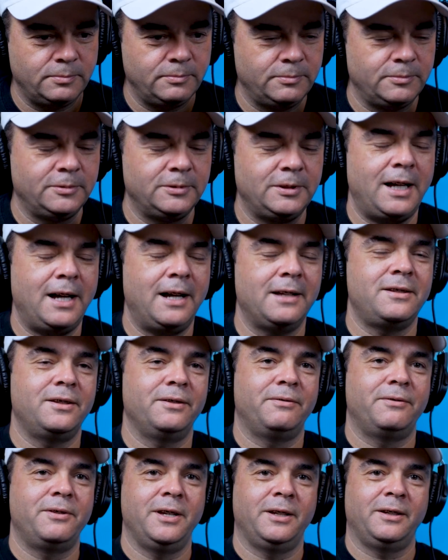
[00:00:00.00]
lots of
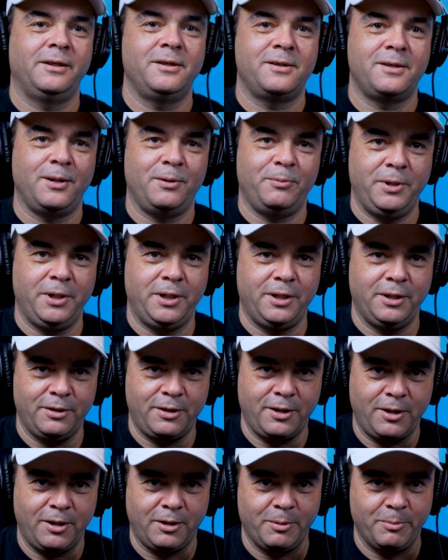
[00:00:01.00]
things that we can
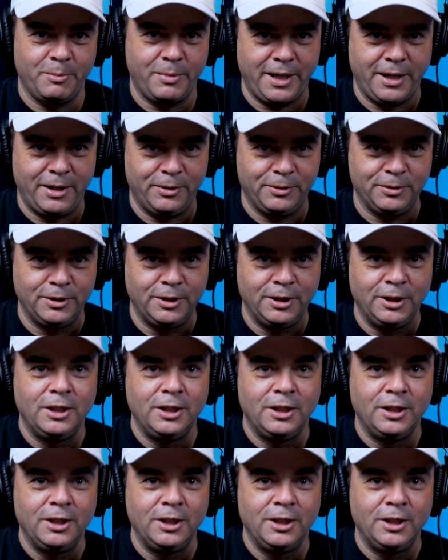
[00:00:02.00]
talk about.